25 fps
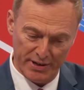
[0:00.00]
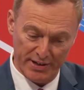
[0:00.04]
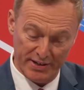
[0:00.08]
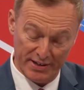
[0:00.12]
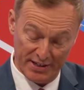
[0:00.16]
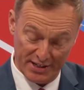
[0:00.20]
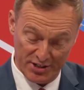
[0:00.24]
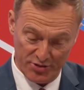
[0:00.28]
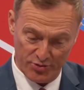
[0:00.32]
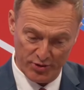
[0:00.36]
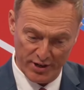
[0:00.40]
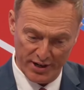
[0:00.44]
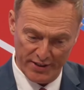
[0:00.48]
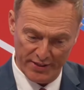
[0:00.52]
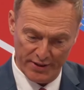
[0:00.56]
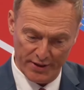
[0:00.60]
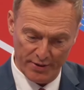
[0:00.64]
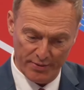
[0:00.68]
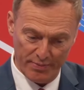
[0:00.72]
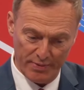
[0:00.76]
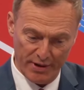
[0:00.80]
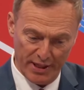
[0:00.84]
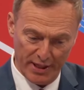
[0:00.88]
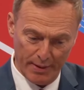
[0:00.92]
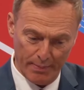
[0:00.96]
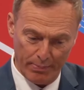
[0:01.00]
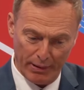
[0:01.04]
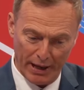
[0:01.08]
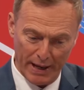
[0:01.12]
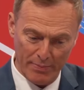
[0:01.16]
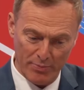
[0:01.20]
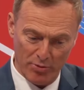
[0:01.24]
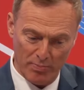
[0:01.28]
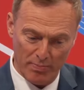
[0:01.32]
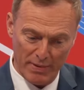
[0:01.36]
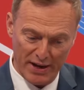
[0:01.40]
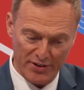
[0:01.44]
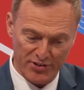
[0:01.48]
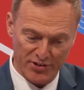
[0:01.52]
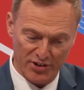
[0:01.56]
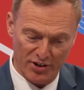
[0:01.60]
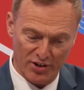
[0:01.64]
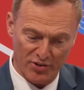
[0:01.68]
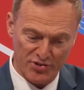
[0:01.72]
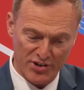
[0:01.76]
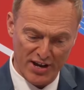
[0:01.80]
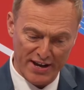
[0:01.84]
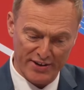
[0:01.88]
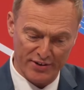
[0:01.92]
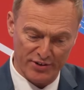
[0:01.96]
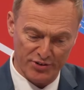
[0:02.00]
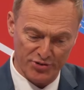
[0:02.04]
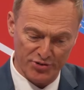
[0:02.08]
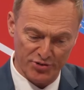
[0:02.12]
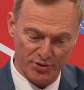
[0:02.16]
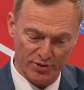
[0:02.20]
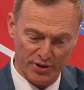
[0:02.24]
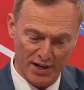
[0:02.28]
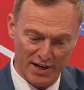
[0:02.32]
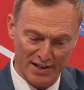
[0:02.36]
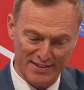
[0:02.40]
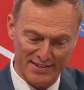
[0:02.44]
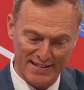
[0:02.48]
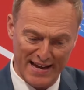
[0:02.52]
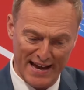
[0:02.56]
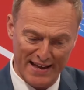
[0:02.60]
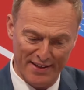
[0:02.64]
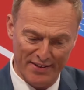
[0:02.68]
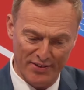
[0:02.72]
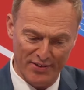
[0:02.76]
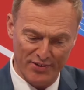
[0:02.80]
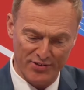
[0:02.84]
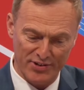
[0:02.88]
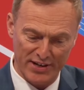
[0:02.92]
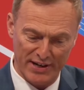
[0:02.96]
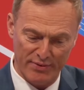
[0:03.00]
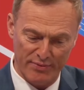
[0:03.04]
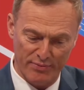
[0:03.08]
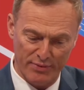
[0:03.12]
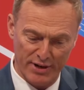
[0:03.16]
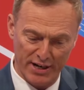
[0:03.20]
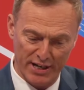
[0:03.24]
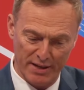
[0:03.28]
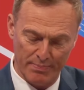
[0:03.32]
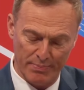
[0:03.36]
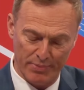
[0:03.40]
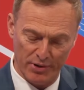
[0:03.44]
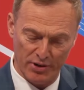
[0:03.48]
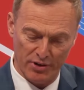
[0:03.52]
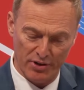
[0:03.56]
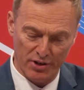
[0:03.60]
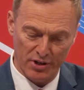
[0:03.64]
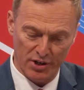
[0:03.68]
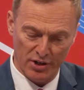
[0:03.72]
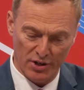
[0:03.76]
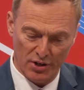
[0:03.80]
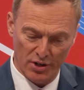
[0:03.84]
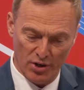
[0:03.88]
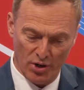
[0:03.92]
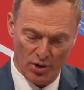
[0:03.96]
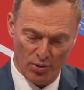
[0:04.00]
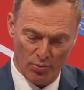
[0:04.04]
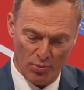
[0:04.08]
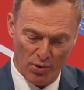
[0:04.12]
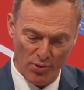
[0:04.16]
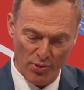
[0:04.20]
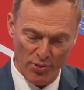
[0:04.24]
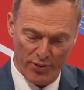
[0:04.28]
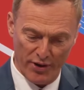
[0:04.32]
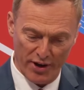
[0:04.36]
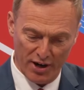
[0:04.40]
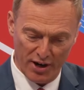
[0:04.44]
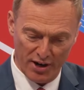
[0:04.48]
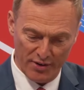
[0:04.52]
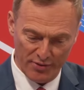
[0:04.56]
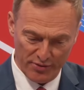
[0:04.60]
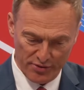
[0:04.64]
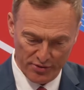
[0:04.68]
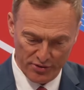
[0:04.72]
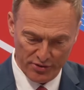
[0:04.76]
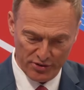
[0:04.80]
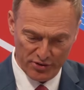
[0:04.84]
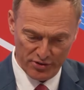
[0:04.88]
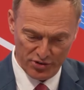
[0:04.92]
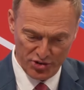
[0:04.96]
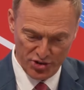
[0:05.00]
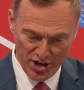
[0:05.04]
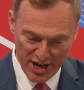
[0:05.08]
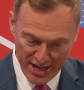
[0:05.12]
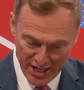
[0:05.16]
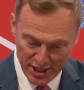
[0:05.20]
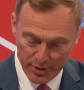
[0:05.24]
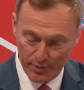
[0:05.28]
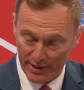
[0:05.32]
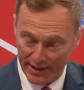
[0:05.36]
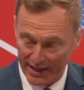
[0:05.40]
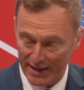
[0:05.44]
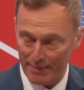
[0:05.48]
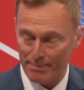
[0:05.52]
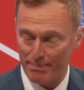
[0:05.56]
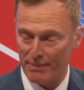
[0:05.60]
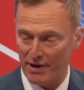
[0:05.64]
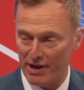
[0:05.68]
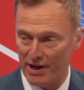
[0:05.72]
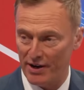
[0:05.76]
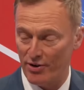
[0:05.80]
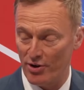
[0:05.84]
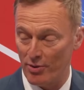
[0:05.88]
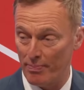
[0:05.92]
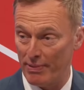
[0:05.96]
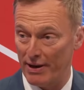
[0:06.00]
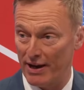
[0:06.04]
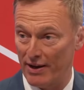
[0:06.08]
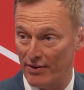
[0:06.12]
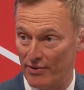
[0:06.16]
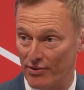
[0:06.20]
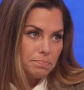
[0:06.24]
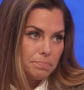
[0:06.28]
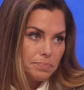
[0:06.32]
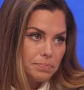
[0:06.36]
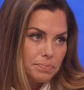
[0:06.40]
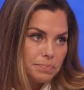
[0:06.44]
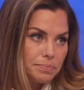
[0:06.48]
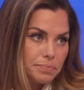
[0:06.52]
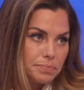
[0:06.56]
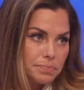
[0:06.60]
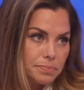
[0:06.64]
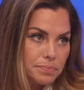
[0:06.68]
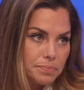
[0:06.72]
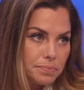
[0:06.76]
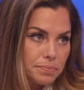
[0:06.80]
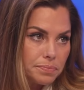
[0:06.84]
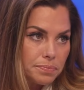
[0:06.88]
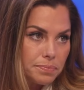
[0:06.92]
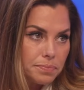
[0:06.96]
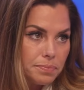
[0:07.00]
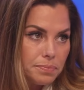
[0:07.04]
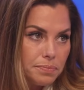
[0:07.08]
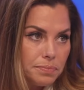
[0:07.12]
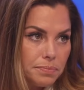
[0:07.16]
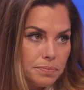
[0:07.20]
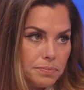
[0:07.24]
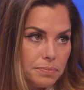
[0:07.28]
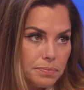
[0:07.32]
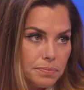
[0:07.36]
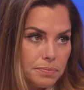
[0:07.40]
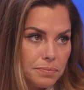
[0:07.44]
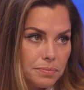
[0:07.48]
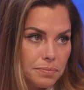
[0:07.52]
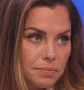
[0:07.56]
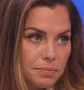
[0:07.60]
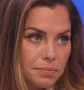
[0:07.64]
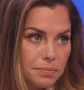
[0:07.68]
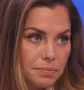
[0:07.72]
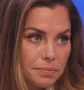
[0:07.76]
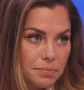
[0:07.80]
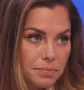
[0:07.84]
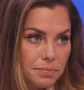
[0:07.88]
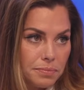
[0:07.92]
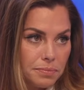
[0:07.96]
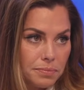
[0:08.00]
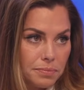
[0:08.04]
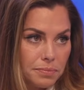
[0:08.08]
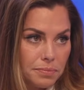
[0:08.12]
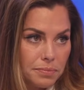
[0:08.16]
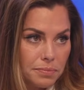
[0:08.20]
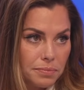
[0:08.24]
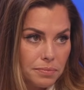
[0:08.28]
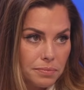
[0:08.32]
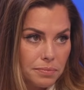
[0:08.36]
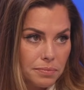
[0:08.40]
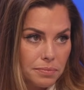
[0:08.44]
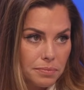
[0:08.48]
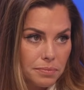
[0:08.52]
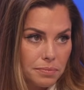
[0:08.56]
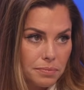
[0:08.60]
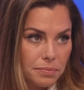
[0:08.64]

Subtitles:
been literally in the Playboy Mansion in Los Angeles to a tent in Reading. But one thing I genuinely admire about your story is that you've had